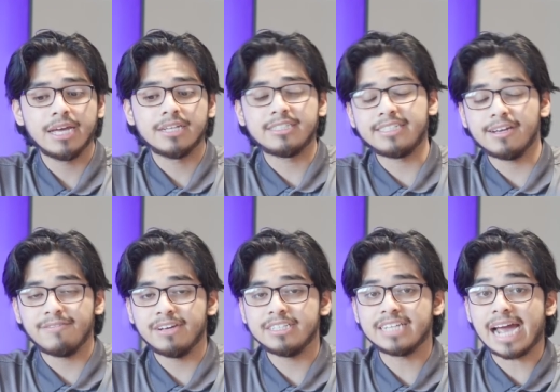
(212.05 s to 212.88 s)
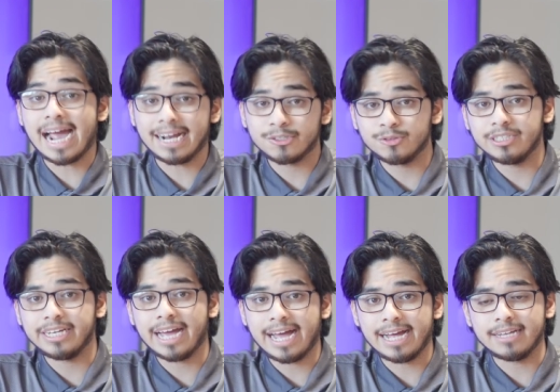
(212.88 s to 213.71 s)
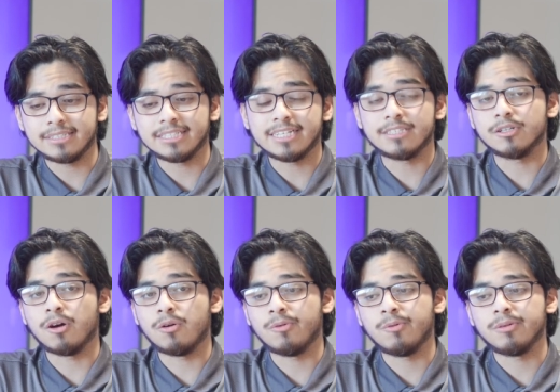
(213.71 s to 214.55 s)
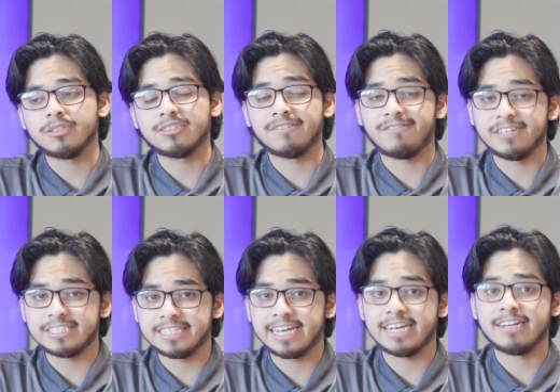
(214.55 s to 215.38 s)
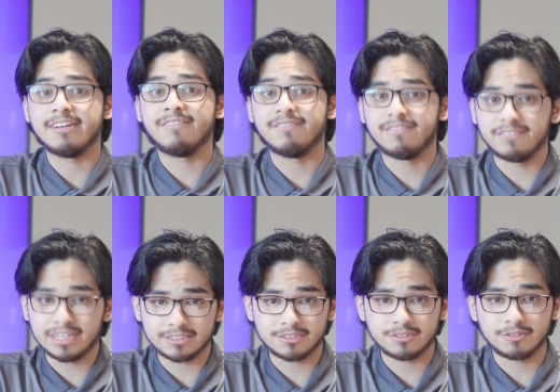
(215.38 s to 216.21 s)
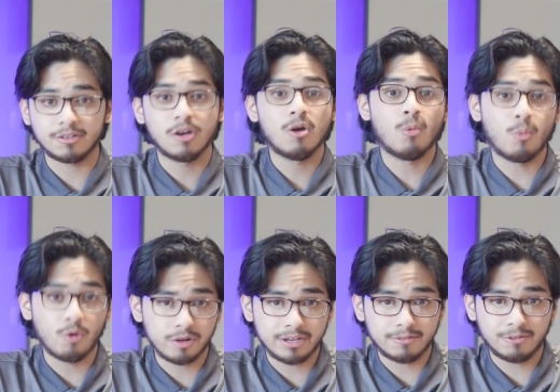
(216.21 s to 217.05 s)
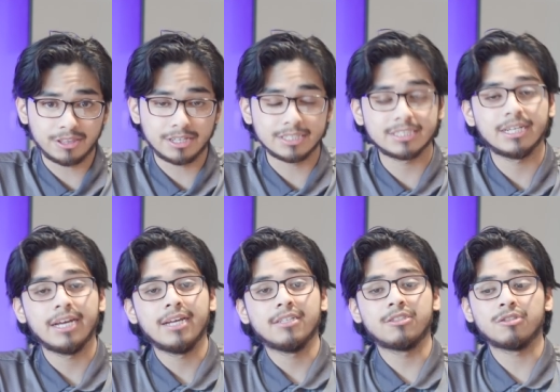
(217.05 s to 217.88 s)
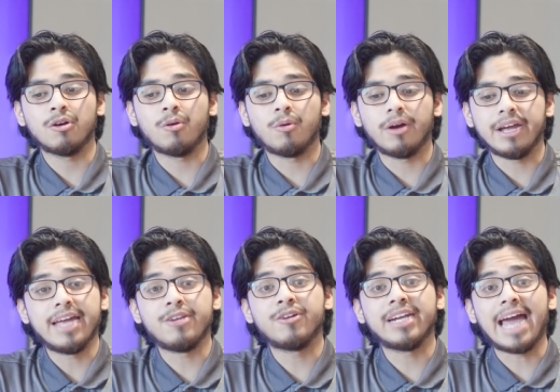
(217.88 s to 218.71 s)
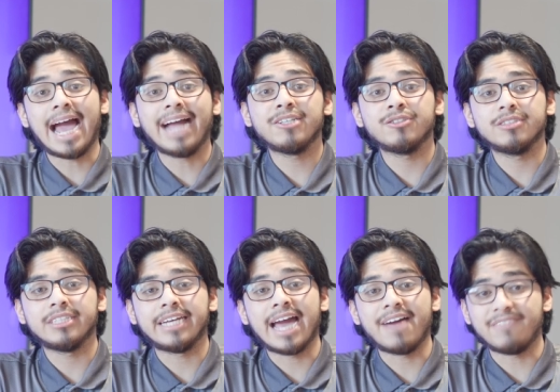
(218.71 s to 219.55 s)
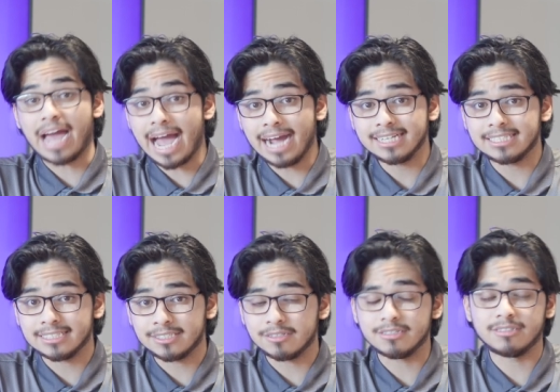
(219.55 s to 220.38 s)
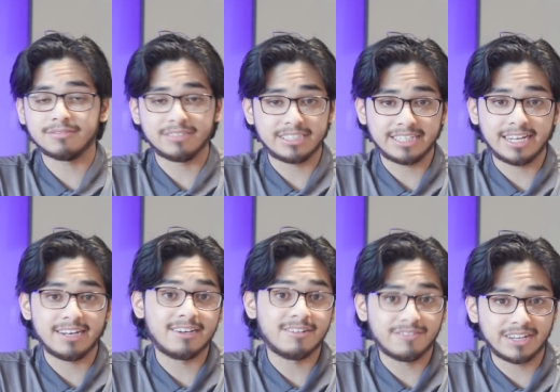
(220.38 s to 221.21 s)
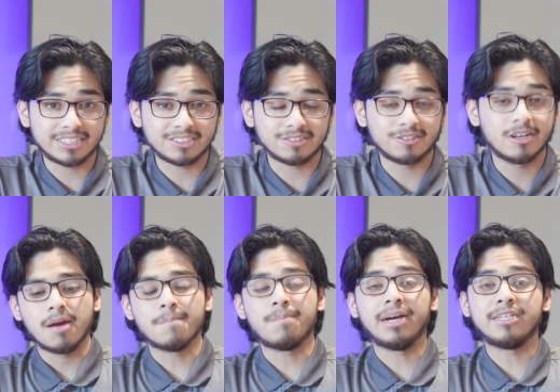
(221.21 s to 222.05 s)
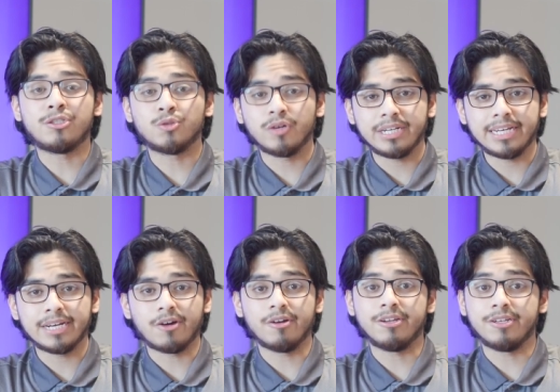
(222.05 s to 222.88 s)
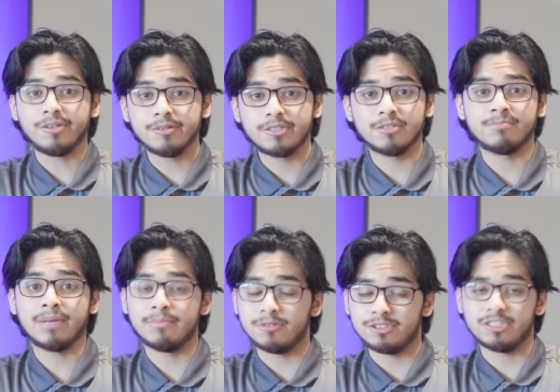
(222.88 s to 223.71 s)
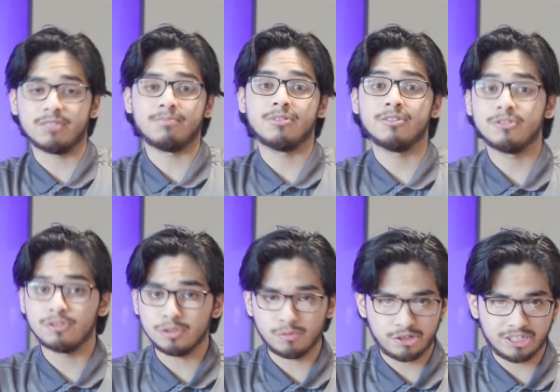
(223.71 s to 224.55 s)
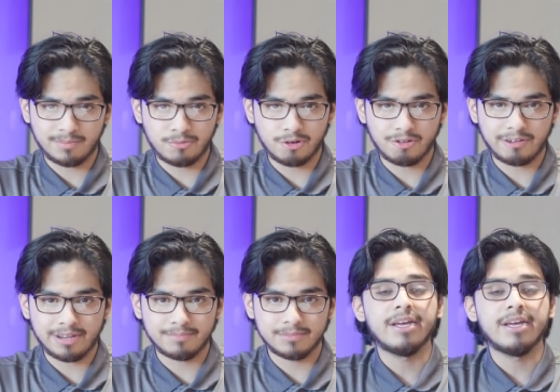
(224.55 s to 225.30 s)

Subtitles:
CFS actually has its own sophisticated investor working with us. And you can actually have access to this sophisticated investor by joining our YouTube membership stewardship program.